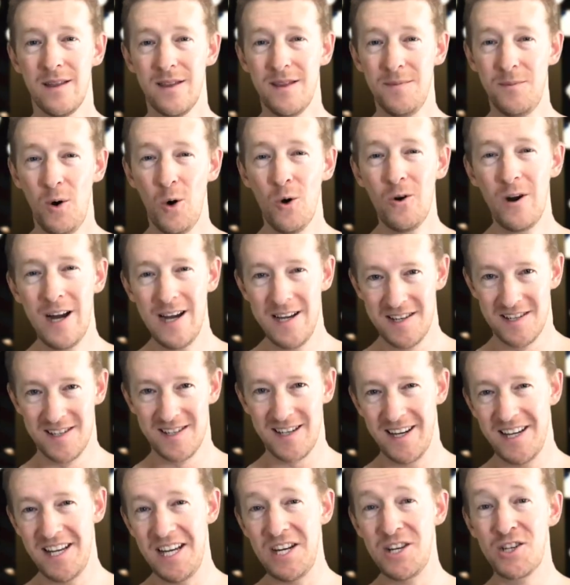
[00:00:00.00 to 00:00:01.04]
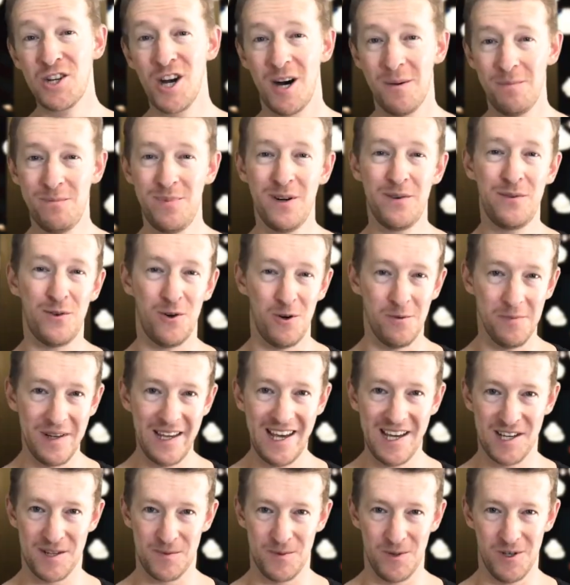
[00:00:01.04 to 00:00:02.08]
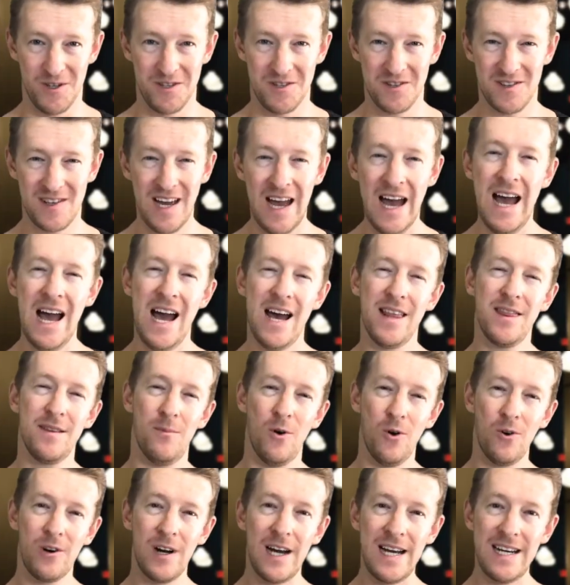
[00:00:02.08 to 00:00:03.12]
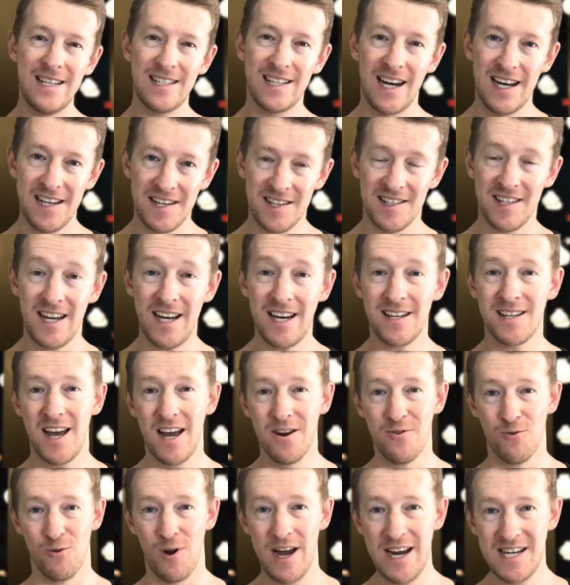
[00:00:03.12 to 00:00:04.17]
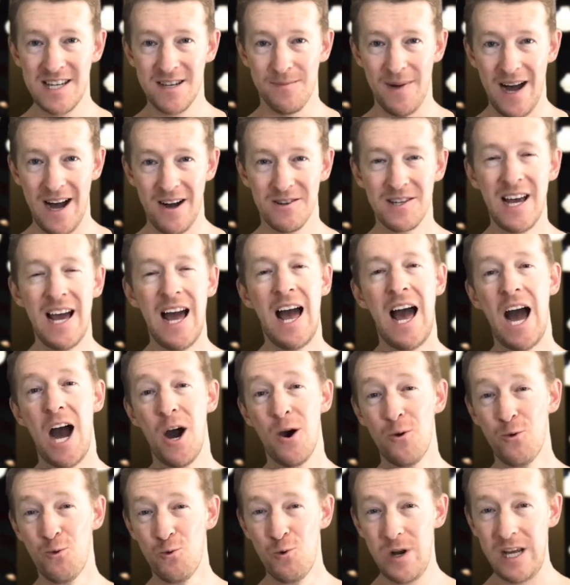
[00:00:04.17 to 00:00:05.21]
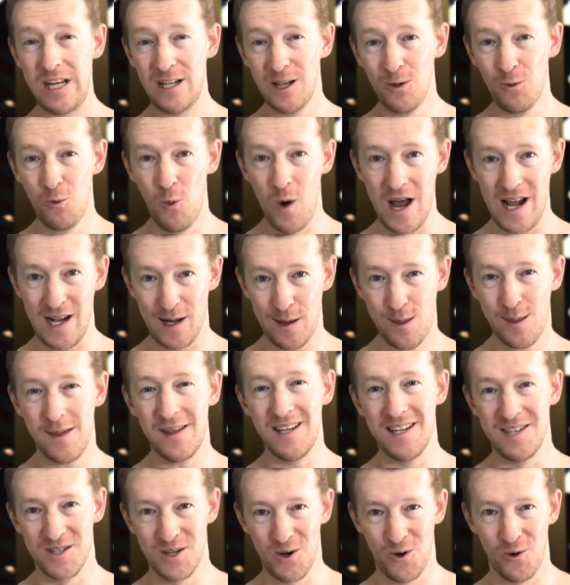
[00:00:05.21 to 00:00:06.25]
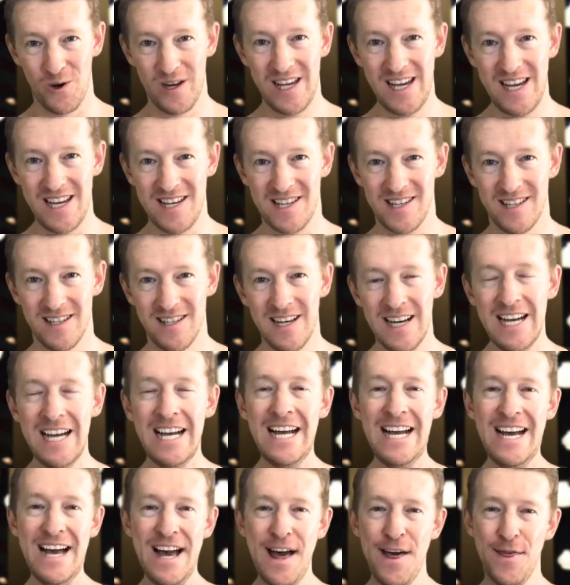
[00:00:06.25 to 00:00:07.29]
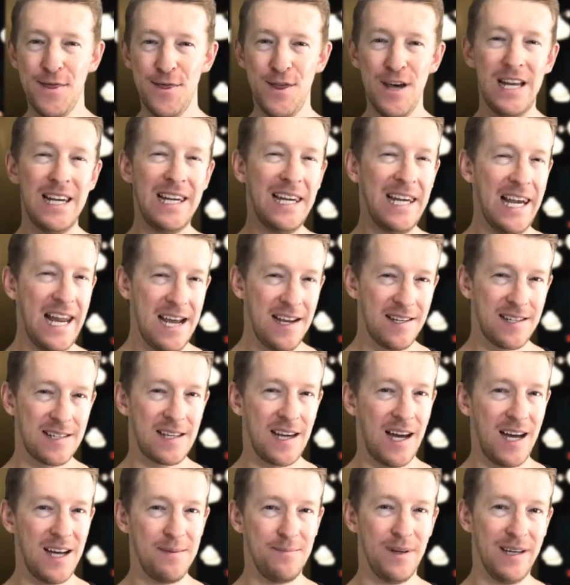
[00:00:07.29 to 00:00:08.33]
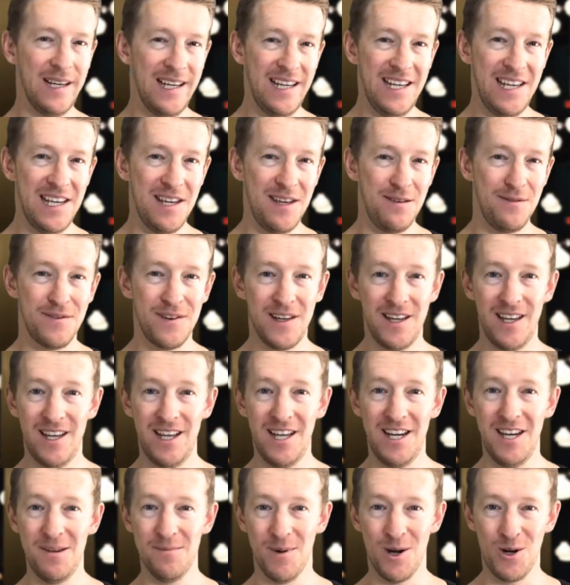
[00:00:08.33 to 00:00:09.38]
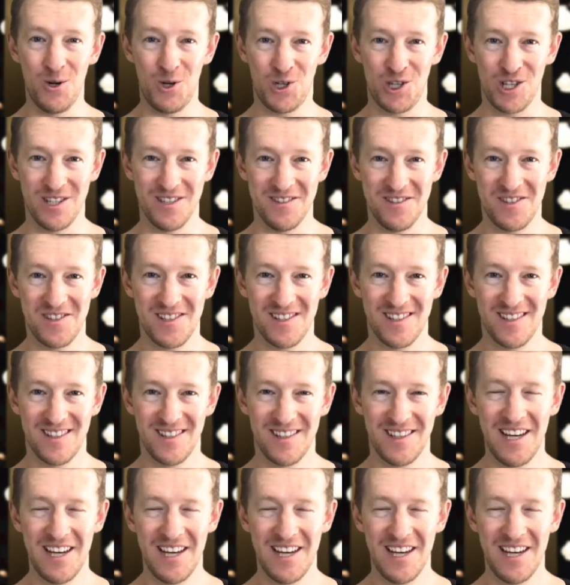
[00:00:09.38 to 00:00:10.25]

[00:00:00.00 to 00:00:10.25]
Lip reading: The more I study top-performing experts, and the more I dissect and write about how real wealth is created, the less I believe in emotions.